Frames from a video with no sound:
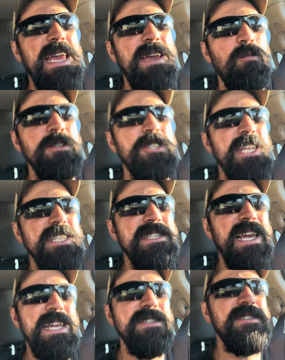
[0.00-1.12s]
which in a
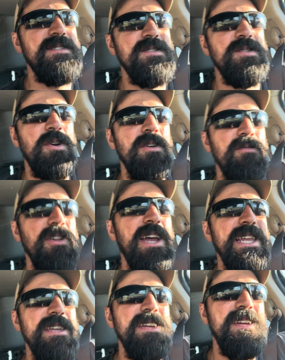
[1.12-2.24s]
sense sort of like
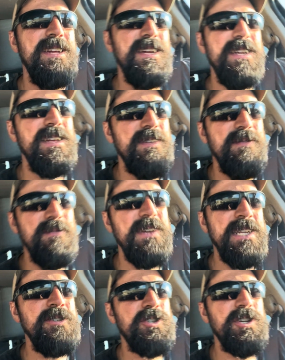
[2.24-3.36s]

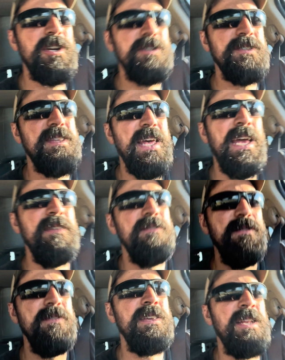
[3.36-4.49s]
ensures that,
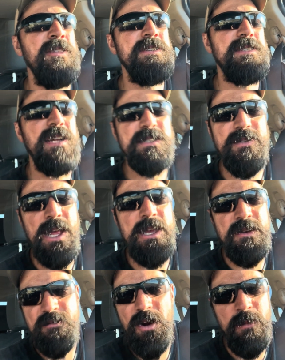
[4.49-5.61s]
the Estancia Valley
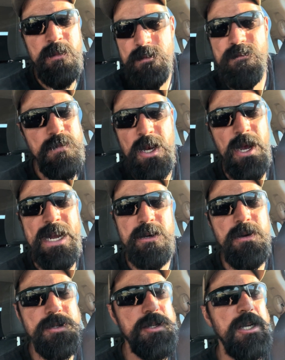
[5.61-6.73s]
and
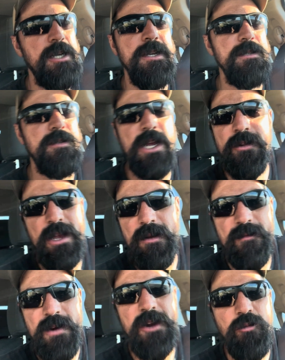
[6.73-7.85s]
agricultural areas generally are
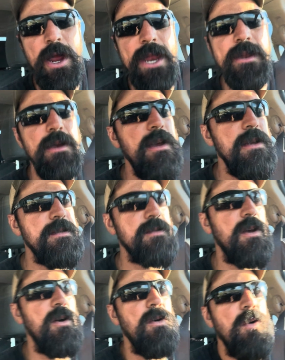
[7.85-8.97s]
very red. So